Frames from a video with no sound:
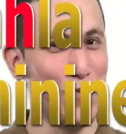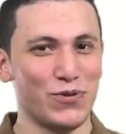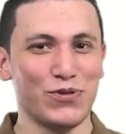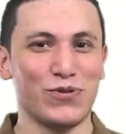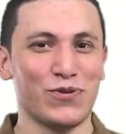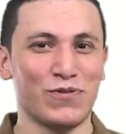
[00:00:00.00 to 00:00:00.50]

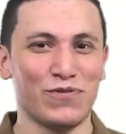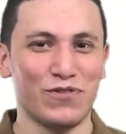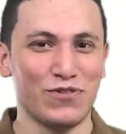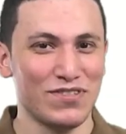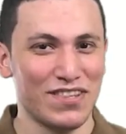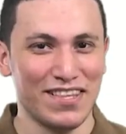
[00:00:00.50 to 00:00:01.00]
want to
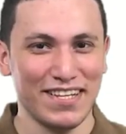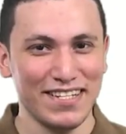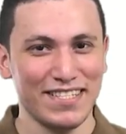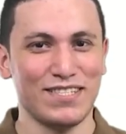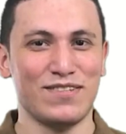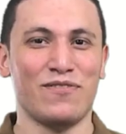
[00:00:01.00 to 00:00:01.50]
confuse
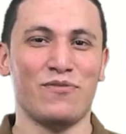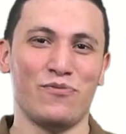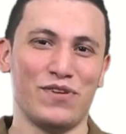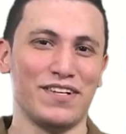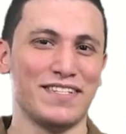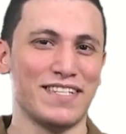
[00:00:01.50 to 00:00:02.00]
these
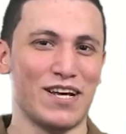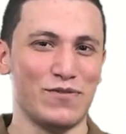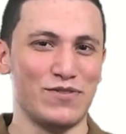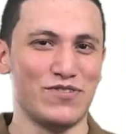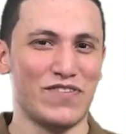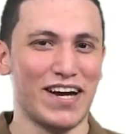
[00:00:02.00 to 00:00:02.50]
three
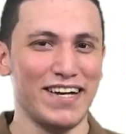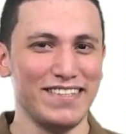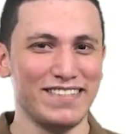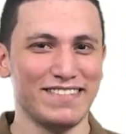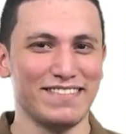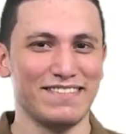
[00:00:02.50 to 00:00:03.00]
sounds, right?